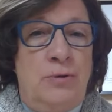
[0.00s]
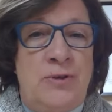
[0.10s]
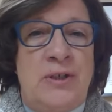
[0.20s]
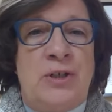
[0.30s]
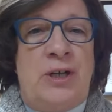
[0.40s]

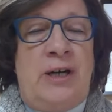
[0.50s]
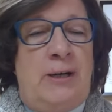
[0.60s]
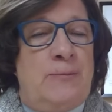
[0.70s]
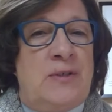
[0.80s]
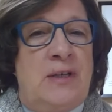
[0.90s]
losing
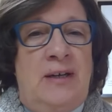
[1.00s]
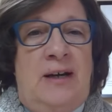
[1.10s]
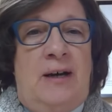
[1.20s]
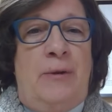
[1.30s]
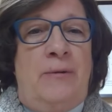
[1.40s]
jobs,
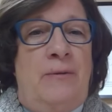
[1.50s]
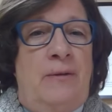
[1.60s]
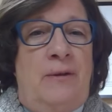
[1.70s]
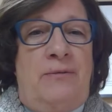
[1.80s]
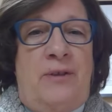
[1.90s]

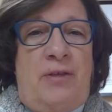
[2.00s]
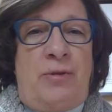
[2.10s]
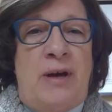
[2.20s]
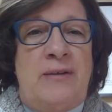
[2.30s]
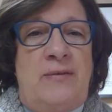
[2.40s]
the
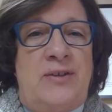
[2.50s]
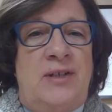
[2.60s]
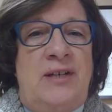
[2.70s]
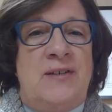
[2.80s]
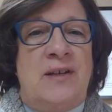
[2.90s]
threat of
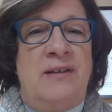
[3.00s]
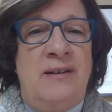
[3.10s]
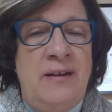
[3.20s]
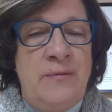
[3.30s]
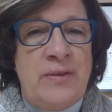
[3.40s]
disease,
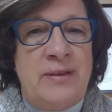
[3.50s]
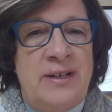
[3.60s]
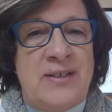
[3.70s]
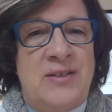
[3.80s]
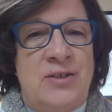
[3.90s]

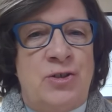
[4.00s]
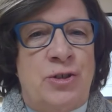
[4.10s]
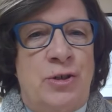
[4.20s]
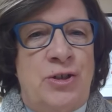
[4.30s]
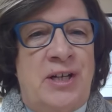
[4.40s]
nevertheless, this
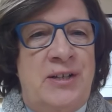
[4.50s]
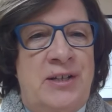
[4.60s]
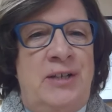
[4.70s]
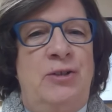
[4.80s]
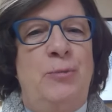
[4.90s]
church
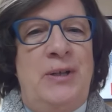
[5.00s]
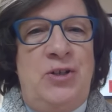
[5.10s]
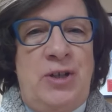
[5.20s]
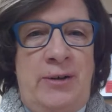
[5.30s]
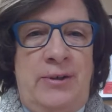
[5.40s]
continued to be
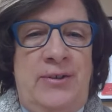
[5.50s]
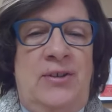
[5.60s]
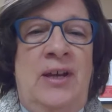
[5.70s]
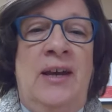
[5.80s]
generous.